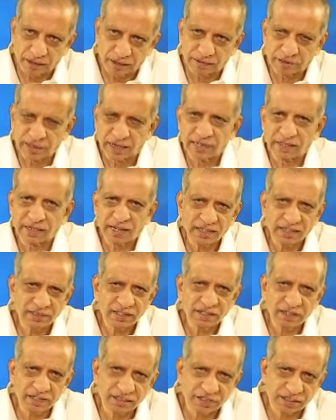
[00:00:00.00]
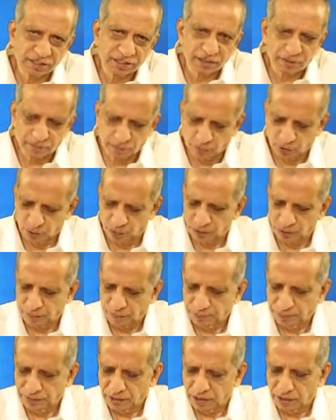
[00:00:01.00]
The rationalistic mode
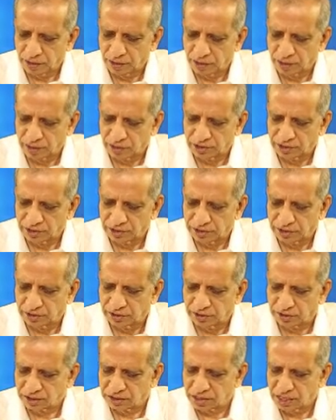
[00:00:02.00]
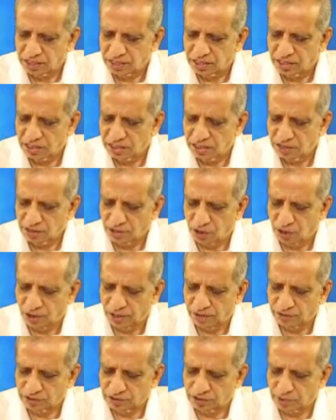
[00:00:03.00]
stresses
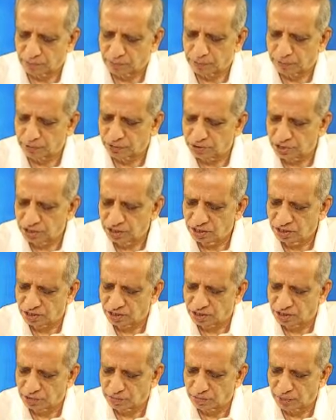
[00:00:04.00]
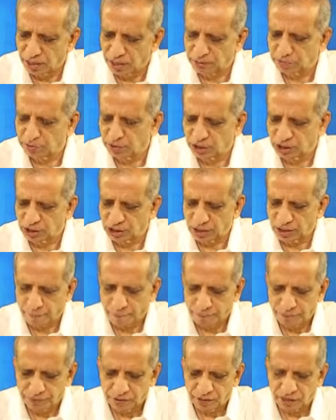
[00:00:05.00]
on the procedures by which
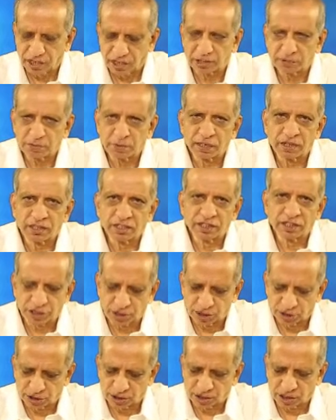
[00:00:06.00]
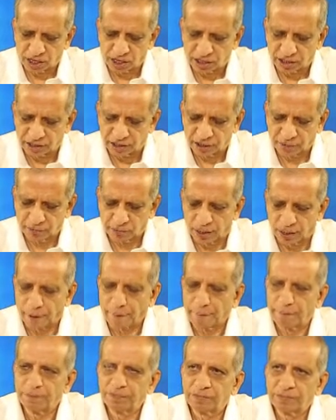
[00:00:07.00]
explanations are given.
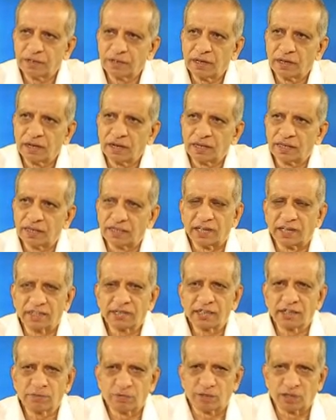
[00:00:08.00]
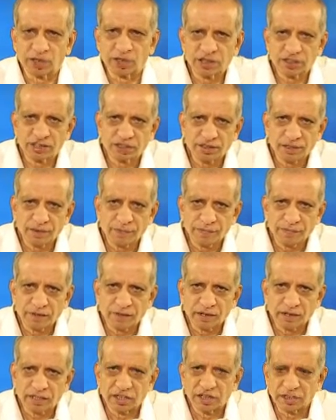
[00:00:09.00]
In other words,
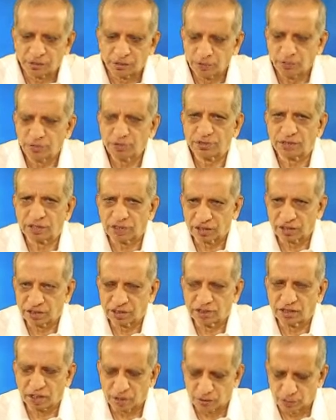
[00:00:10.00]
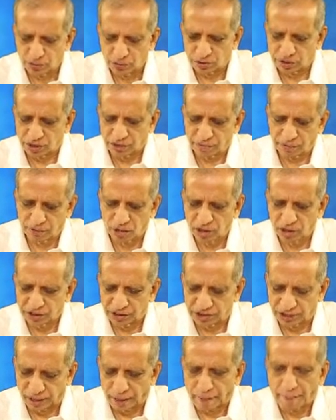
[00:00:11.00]
it uses the rules of
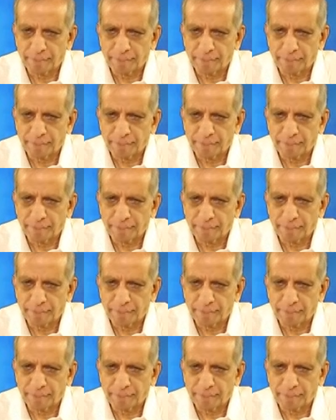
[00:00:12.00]
logic.